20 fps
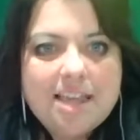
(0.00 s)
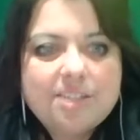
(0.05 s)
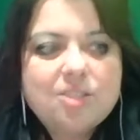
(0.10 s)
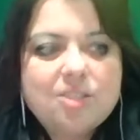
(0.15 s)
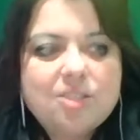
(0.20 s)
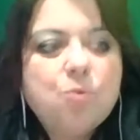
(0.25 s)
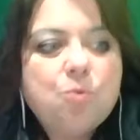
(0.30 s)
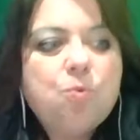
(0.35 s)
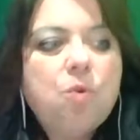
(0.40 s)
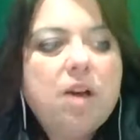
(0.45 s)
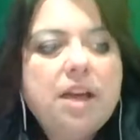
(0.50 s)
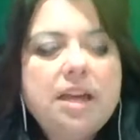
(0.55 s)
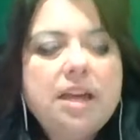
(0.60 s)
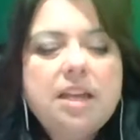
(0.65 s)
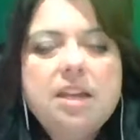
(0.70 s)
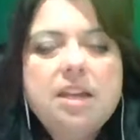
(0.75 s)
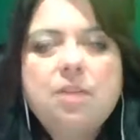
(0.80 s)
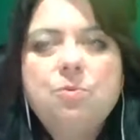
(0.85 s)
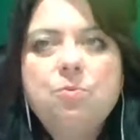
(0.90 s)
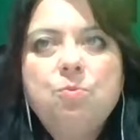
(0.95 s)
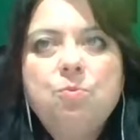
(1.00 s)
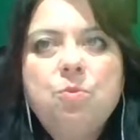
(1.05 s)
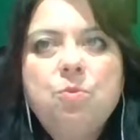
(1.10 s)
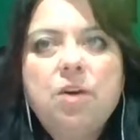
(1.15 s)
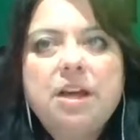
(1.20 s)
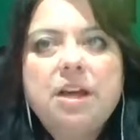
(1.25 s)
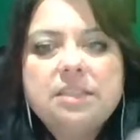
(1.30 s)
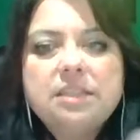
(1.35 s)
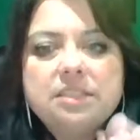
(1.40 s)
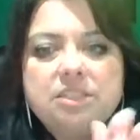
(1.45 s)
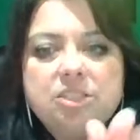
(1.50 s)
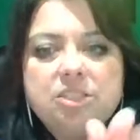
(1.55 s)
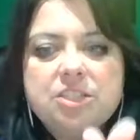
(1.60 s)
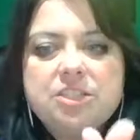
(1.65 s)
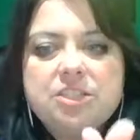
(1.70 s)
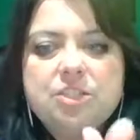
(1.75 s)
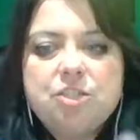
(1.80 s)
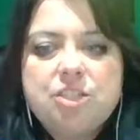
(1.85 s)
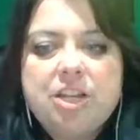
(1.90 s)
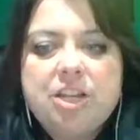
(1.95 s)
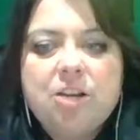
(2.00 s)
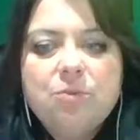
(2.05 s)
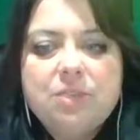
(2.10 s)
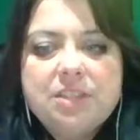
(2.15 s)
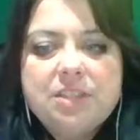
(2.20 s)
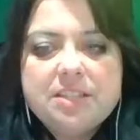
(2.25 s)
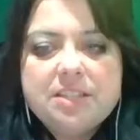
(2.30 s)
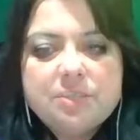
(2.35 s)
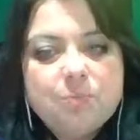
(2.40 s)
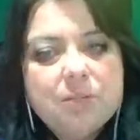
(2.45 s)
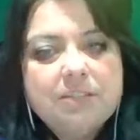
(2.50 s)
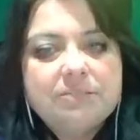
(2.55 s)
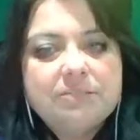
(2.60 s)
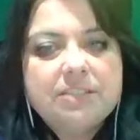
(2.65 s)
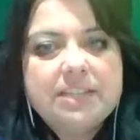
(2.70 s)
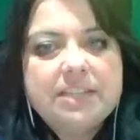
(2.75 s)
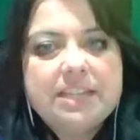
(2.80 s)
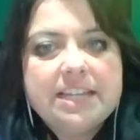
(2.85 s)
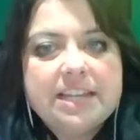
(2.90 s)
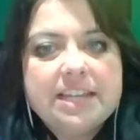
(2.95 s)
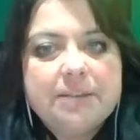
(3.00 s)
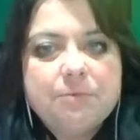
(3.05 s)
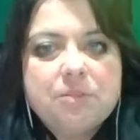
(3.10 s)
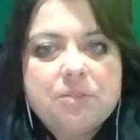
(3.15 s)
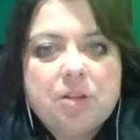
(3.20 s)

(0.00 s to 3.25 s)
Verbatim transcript: so what what just share with us briefly then.